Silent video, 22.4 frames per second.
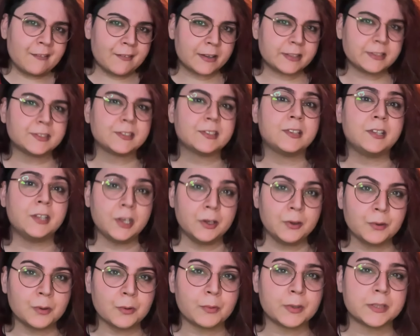asked
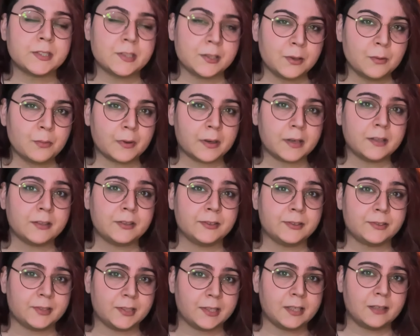you what you wanted
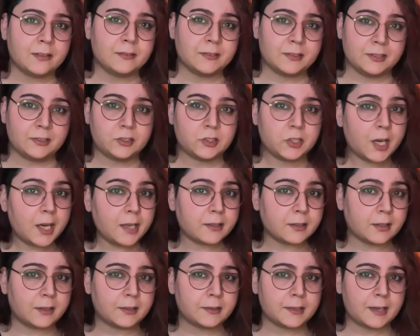to see on this
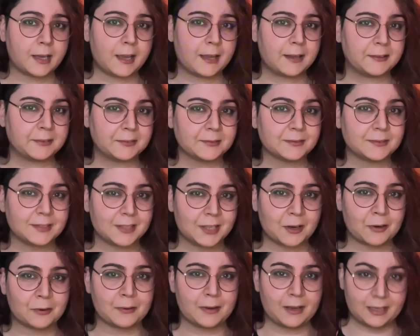channel, and
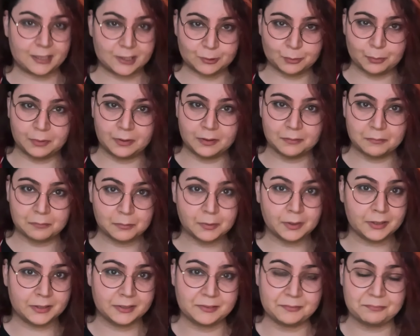your answer
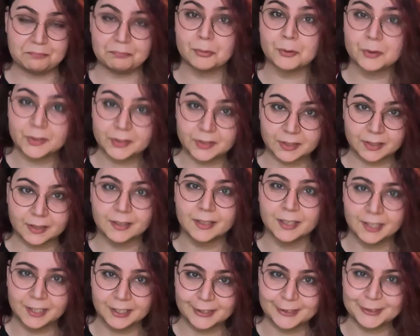was pretty
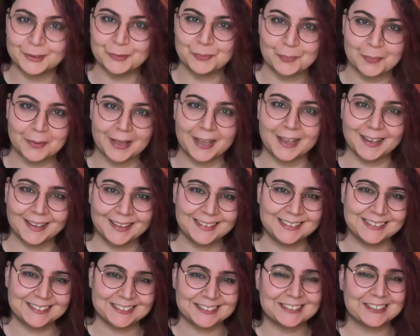clear to me.
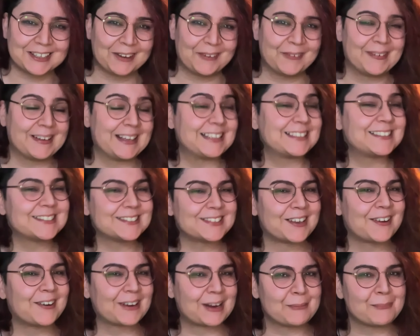So let's
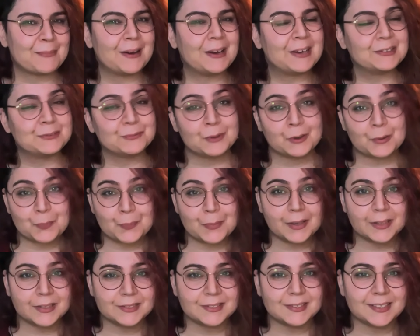talk about world
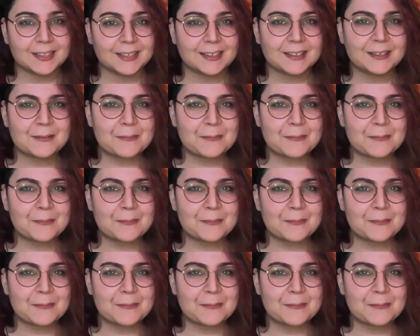building.